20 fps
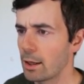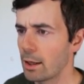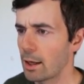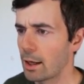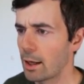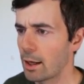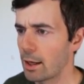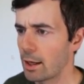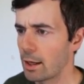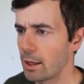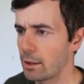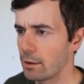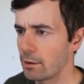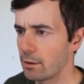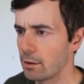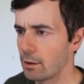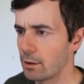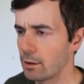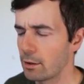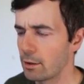
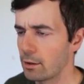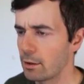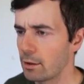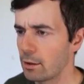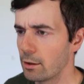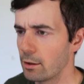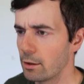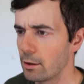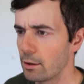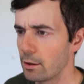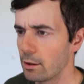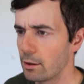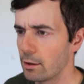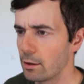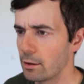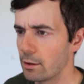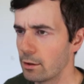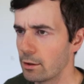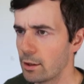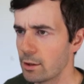And
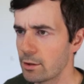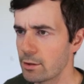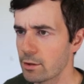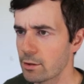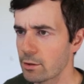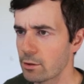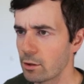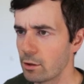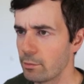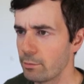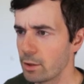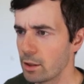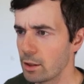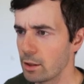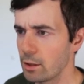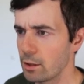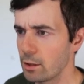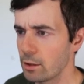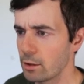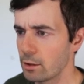this is going to
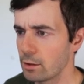be